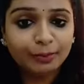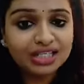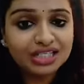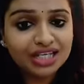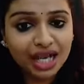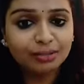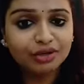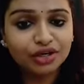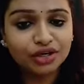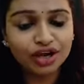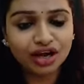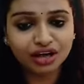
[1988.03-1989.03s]
prescribed
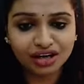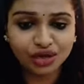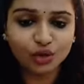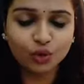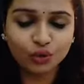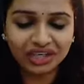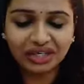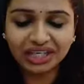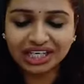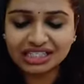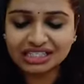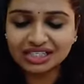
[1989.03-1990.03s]
in COVID
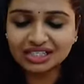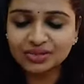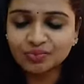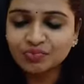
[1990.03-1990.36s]
cases.